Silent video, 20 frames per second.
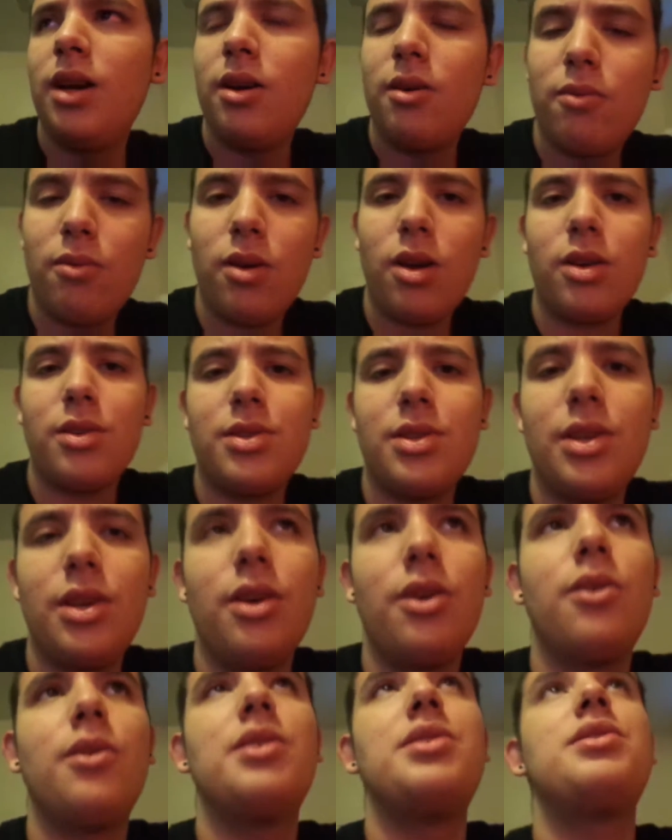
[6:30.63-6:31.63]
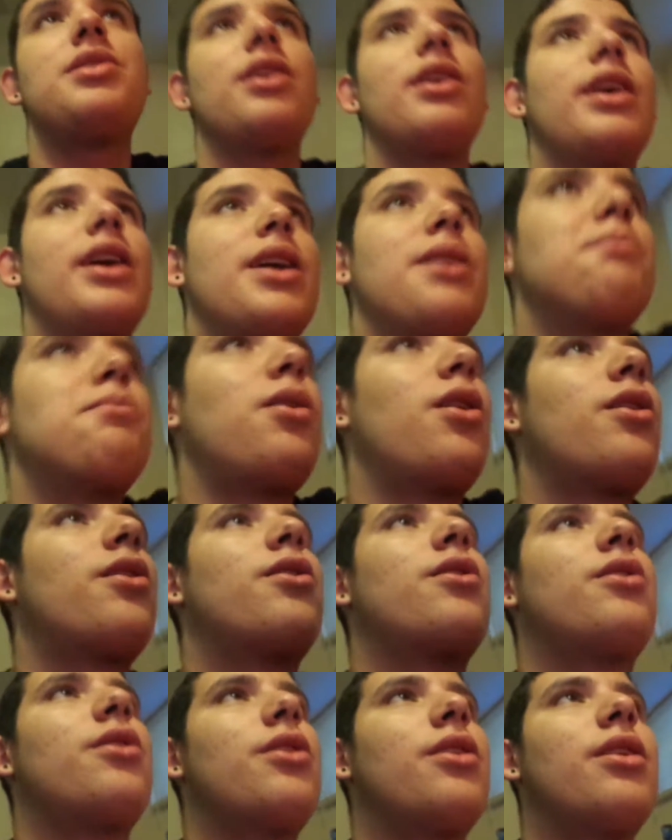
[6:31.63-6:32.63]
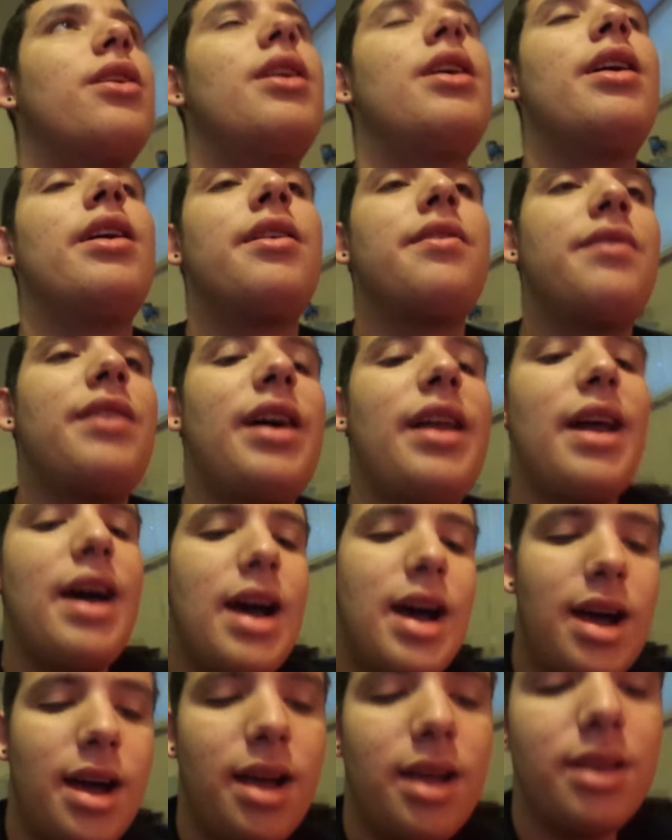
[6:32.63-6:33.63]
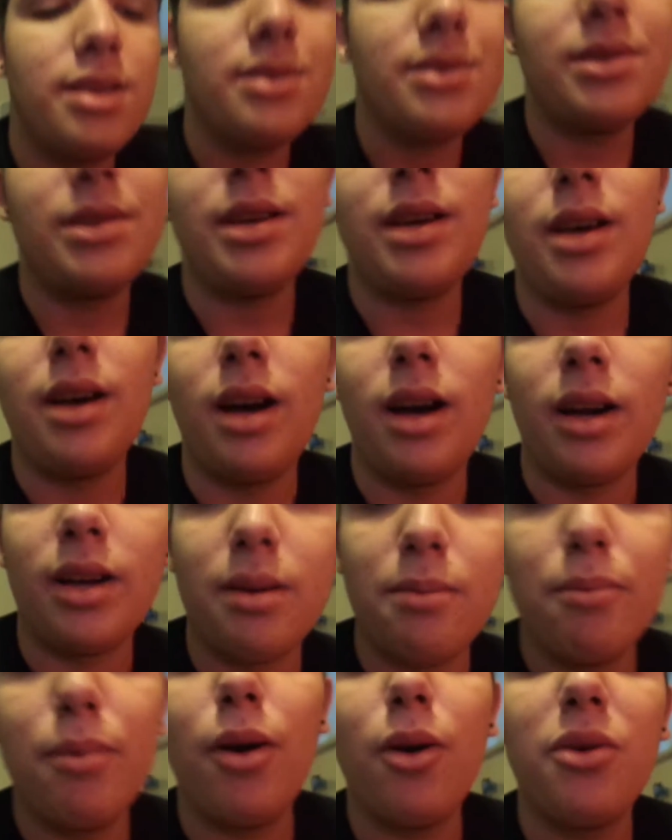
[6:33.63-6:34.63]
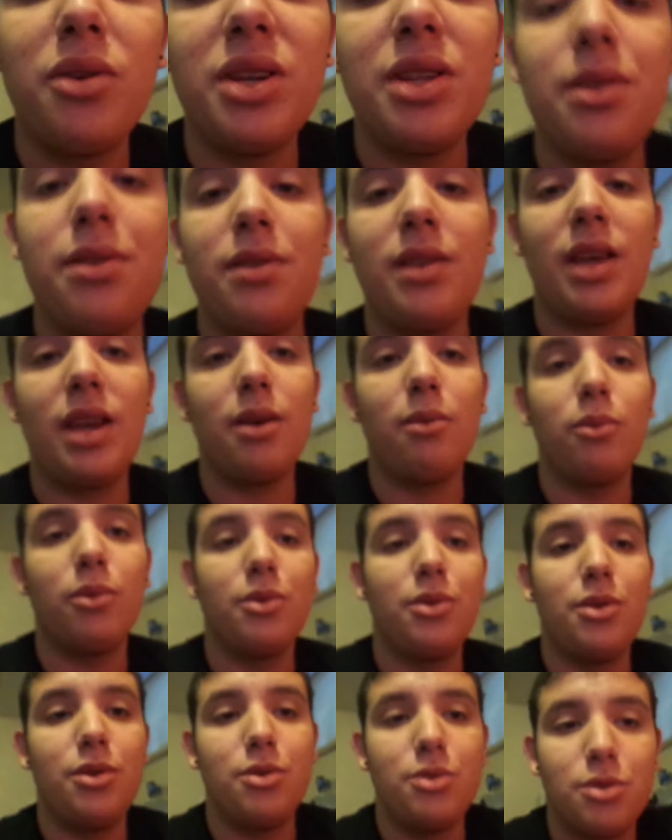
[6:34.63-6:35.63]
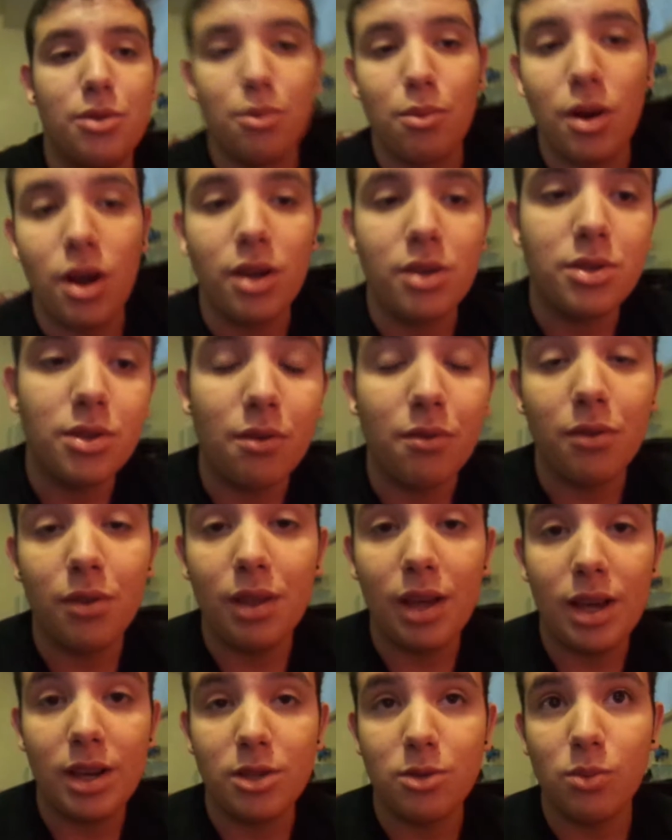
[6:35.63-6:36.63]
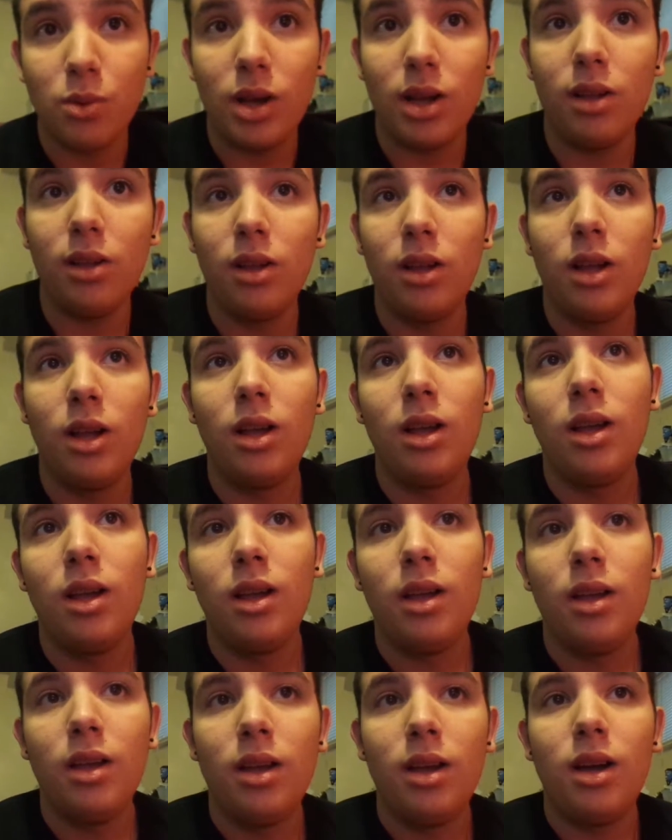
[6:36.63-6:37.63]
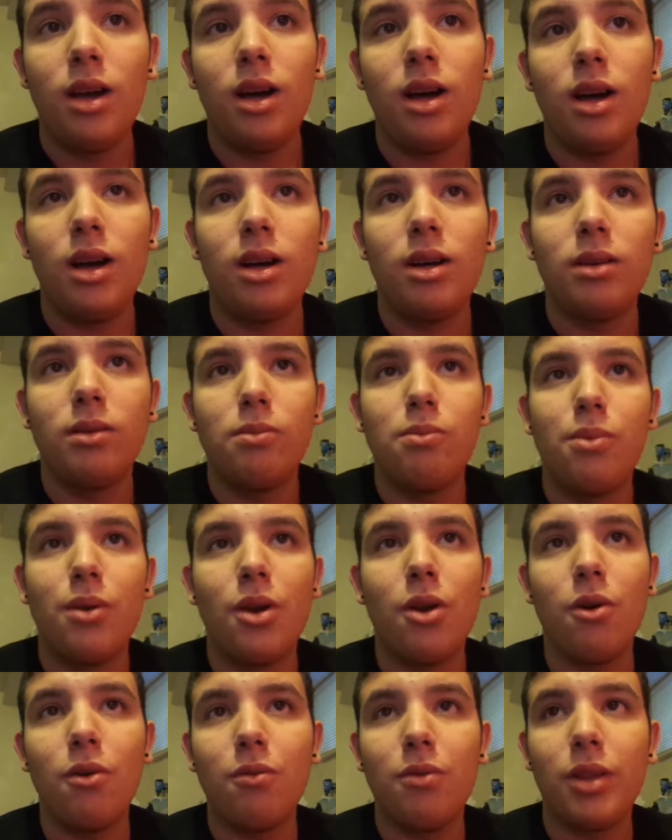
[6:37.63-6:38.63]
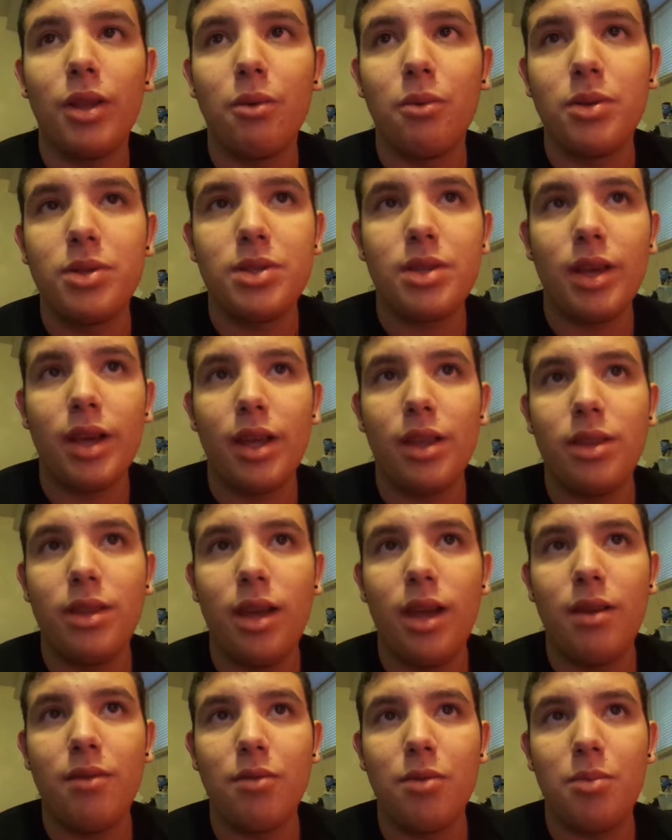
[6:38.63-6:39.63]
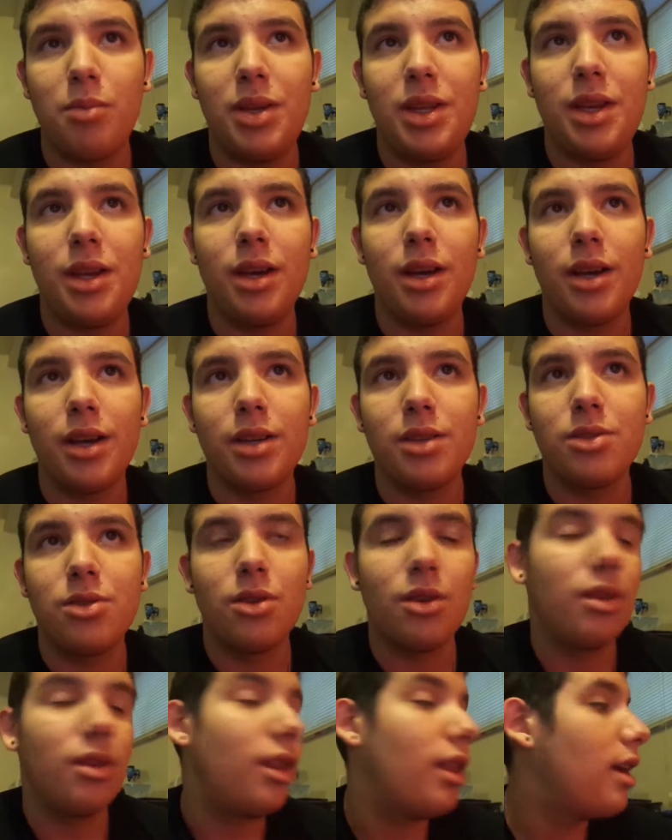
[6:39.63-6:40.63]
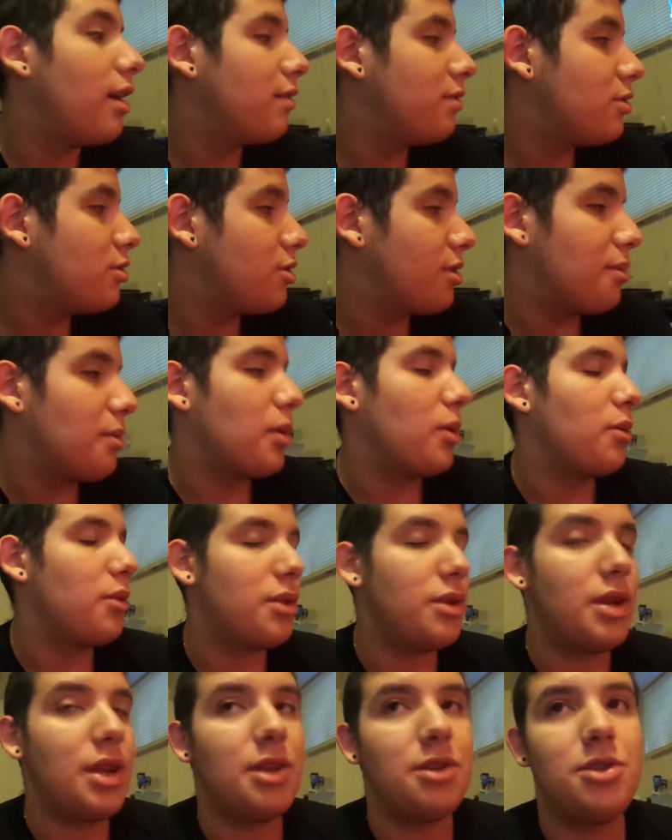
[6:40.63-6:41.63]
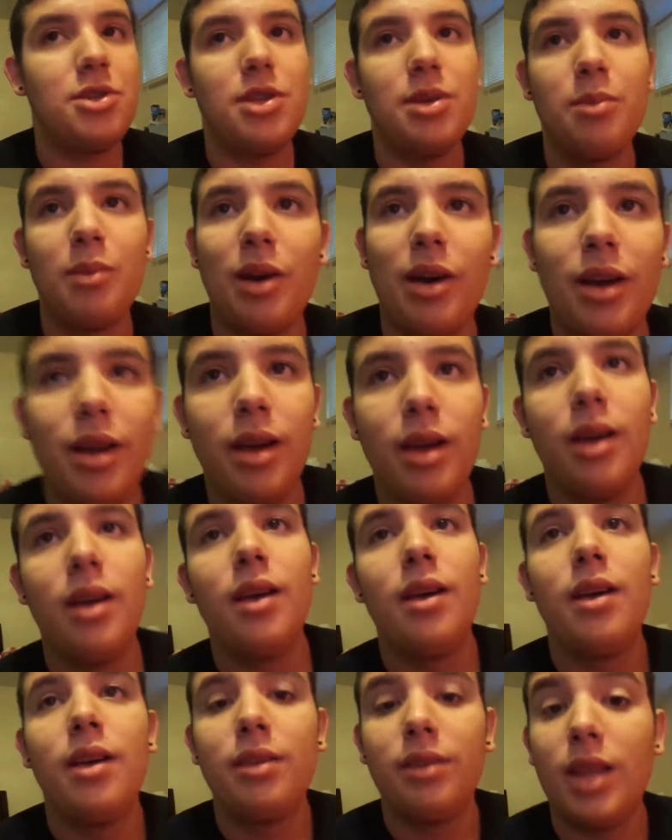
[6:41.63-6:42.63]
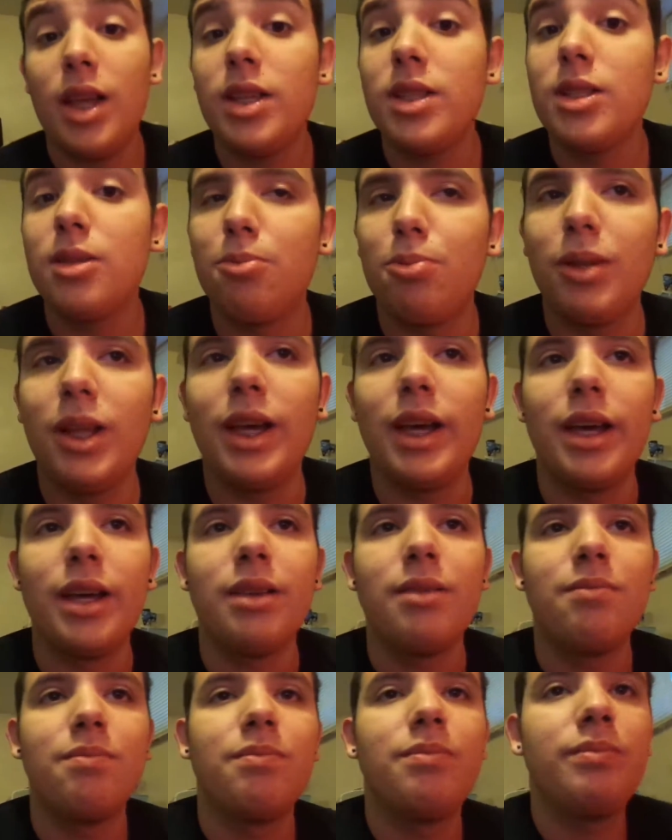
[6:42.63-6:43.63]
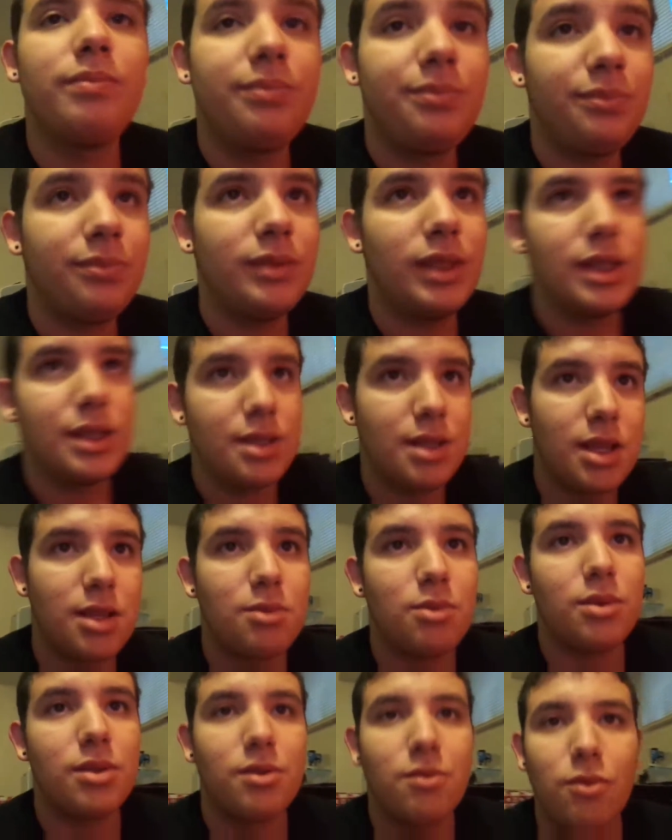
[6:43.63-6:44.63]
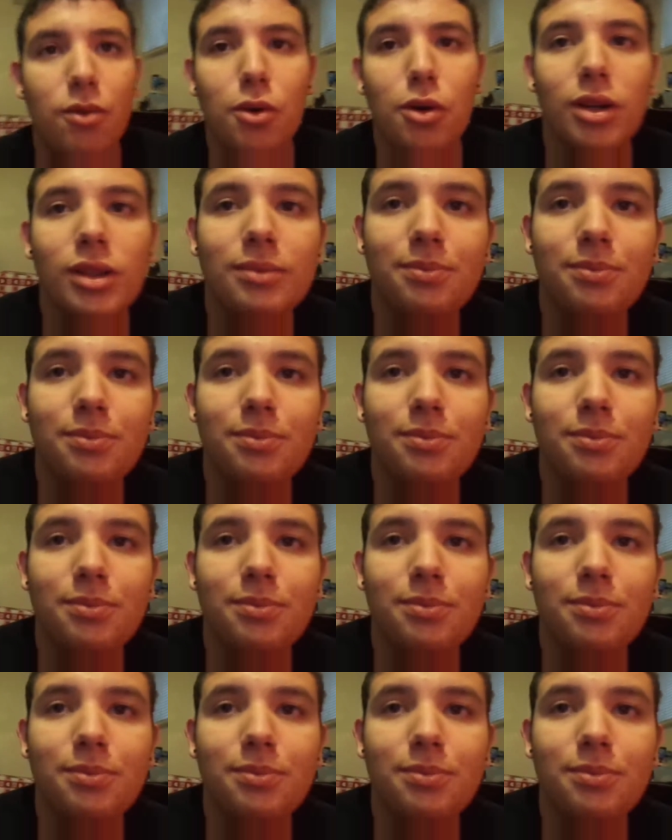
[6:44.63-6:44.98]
Roxio until I get a monitor that has a component. Then I will use the Roxio for that as well. But hopefully once I get the AverMedia, I can start live streaming with an HDMI. That's the plan, because that's what it's for.